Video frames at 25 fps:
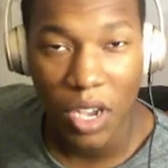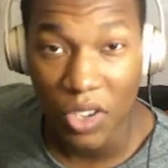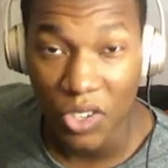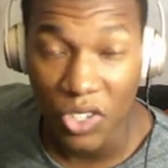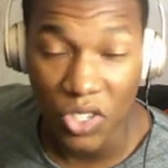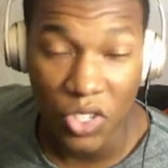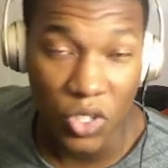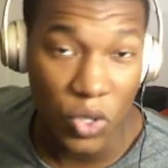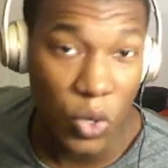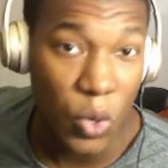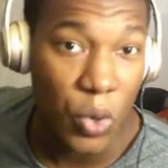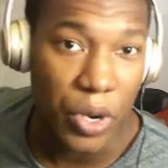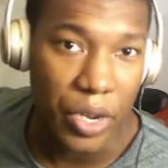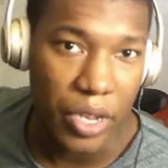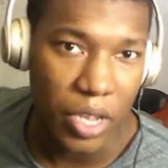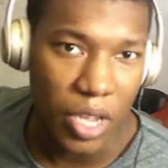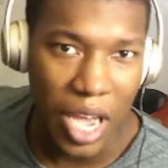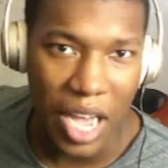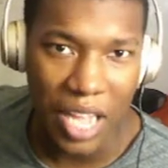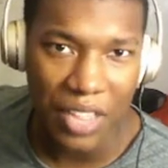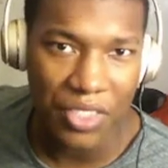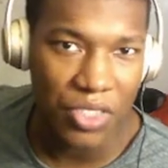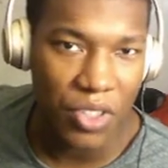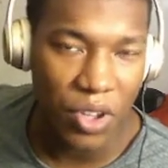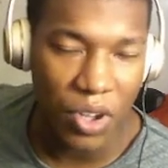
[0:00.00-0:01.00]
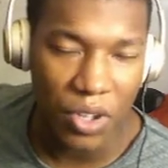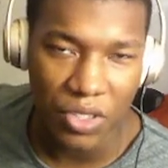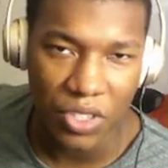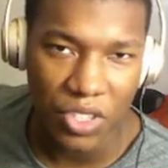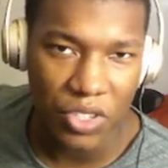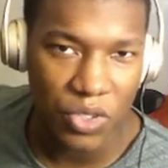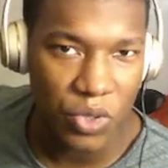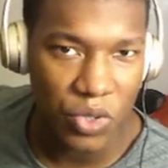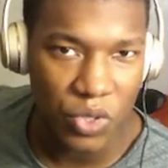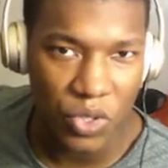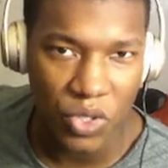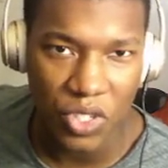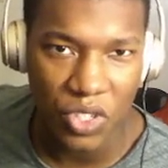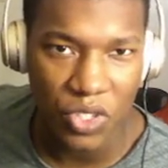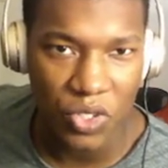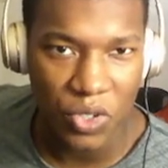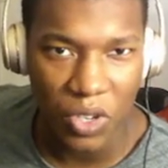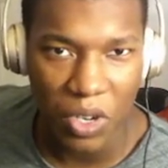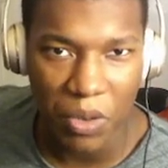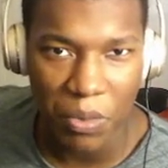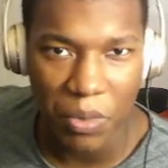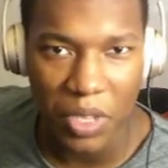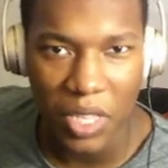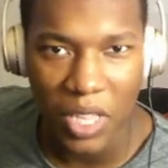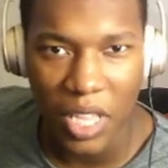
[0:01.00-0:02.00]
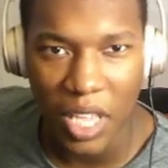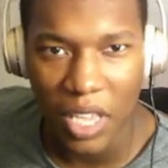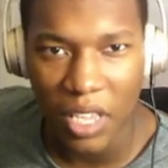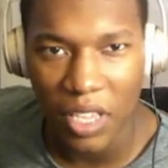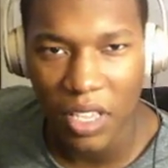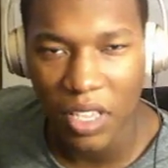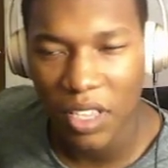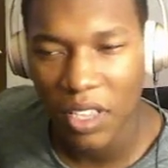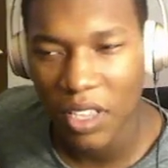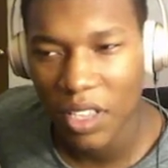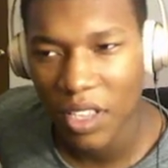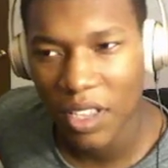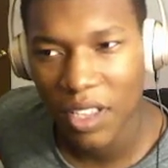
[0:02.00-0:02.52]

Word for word: a story. I thought this was just gonna be like.